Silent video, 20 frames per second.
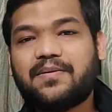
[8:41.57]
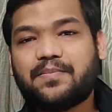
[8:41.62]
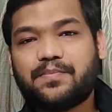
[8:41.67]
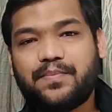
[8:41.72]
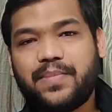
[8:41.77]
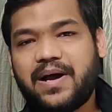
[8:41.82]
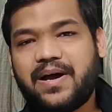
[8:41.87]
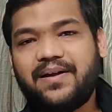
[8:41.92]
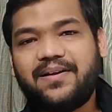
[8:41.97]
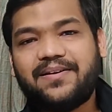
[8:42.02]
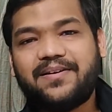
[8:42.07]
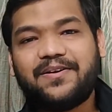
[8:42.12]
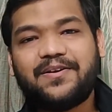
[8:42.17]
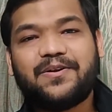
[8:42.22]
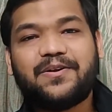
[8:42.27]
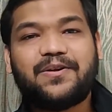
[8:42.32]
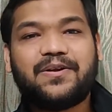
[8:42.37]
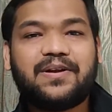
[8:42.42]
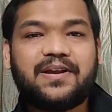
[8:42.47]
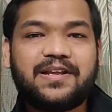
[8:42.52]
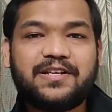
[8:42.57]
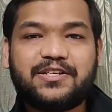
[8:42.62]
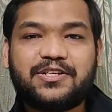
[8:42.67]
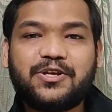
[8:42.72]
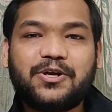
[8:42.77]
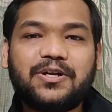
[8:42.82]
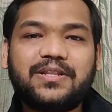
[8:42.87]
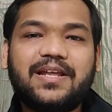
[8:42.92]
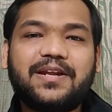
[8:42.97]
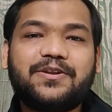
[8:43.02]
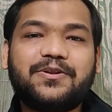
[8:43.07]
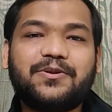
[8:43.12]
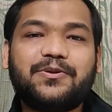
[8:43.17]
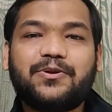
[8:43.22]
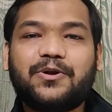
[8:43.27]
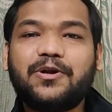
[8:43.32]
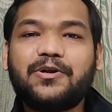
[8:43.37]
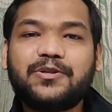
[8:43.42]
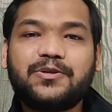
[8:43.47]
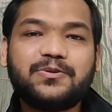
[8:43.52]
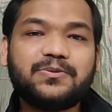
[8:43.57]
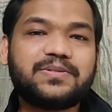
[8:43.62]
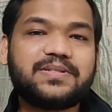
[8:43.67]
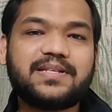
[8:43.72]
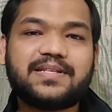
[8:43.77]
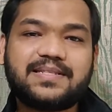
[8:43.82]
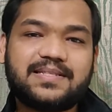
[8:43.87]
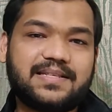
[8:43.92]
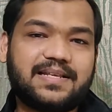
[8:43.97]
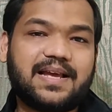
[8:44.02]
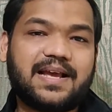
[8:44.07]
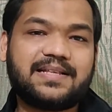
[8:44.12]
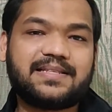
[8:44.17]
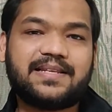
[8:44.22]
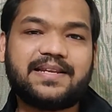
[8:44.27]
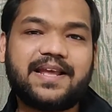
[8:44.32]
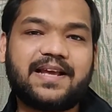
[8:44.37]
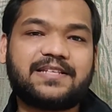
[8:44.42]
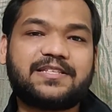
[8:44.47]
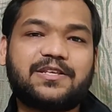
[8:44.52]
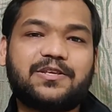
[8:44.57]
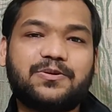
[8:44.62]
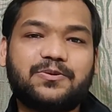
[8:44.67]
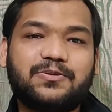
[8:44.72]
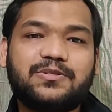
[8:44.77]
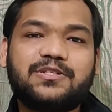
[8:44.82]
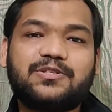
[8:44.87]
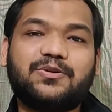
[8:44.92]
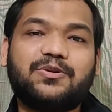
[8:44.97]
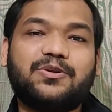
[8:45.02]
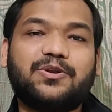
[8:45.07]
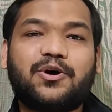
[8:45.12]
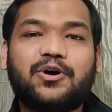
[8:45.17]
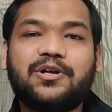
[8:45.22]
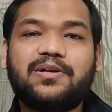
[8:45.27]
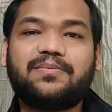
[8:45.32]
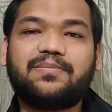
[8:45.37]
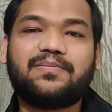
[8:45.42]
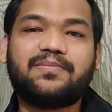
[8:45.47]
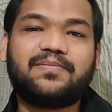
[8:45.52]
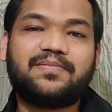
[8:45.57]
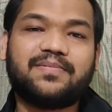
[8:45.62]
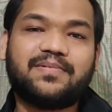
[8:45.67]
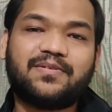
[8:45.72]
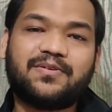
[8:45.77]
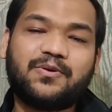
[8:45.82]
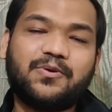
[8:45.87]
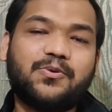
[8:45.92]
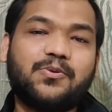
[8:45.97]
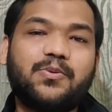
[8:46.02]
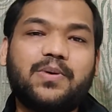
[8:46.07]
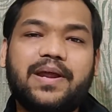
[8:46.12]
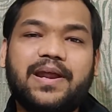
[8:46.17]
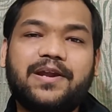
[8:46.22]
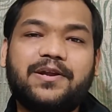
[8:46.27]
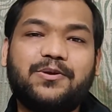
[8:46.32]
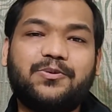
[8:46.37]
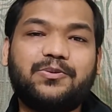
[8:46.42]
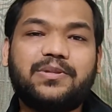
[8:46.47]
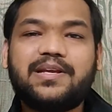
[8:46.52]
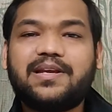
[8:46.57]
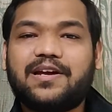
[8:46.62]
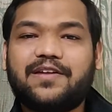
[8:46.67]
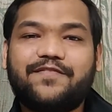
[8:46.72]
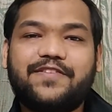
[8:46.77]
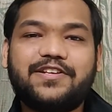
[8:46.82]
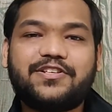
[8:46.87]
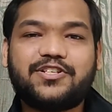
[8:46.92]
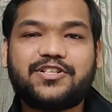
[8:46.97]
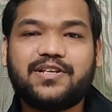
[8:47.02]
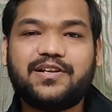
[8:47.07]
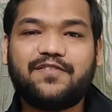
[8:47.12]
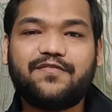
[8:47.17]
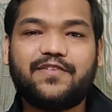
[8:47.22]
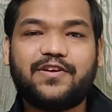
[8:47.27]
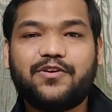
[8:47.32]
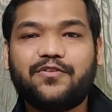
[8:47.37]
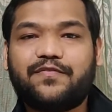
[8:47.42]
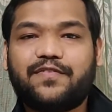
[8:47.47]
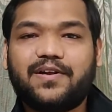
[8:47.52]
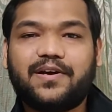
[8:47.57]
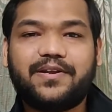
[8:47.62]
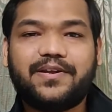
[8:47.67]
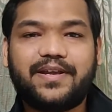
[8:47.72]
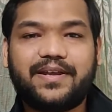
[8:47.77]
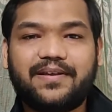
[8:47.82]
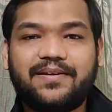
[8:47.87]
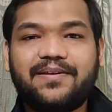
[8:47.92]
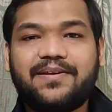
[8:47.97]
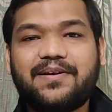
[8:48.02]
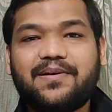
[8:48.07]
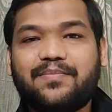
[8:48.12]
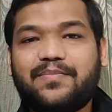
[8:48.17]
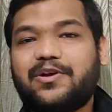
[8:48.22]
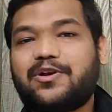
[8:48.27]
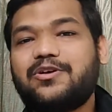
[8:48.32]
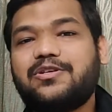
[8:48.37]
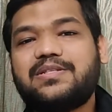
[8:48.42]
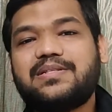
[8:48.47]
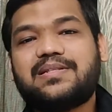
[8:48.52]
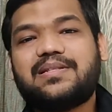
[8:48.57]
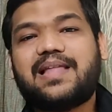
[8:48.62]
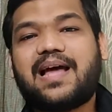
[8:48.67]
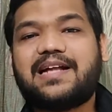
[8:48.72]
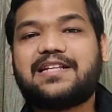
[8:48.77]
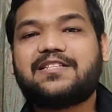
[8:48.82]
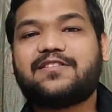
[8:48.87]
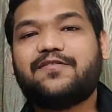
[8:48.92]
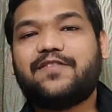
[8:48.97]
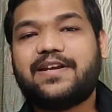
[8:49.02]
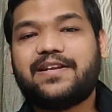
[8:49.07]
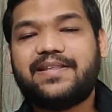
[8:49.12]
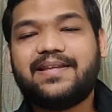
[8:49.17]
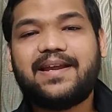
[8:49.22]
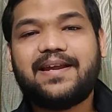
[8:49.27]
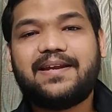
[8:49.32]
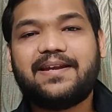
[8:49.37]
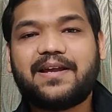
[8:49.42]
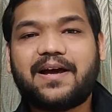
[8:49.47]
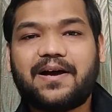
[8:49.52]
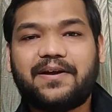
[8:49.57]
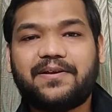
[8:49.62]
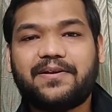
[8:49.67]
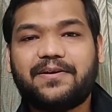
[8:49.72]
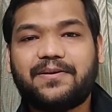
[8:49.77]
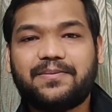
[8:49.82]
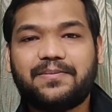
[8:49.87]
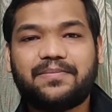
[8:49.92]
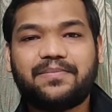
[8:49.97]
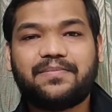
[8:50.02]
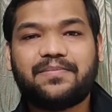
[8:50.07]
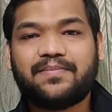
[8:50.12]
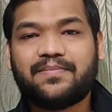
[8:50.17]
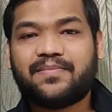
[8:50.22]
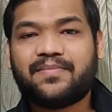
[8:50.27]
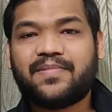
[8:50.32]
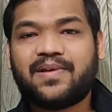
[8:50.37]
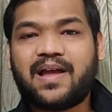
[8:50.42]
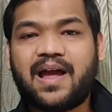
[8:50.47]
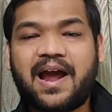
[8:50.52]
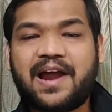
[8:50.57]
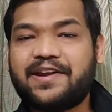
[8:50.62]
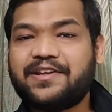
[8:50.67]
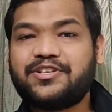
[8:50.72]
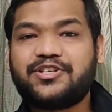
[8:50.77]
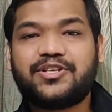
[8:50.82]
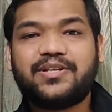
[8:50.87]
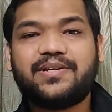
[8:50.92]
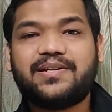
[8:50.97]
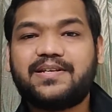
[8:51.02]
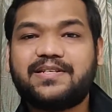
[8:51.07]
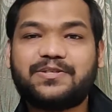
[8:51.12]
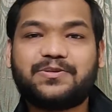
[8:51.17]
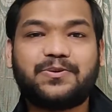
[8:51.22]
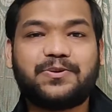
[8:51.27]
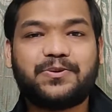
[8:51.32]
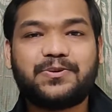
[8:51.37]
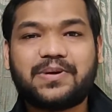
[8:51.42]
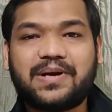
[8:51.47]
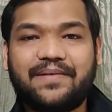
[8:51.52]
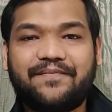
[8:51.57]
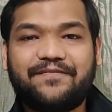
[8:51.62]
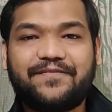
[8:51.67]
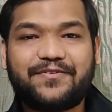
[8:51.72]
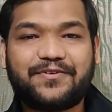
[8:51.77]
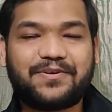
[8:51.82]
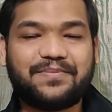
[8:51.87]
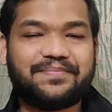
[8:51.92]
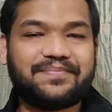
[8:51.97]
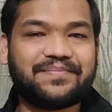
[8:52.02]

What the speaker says: But ensure that you do not use this as an excuse to not go and do the conventional way of learning, because that's where the entire addition is going to come from.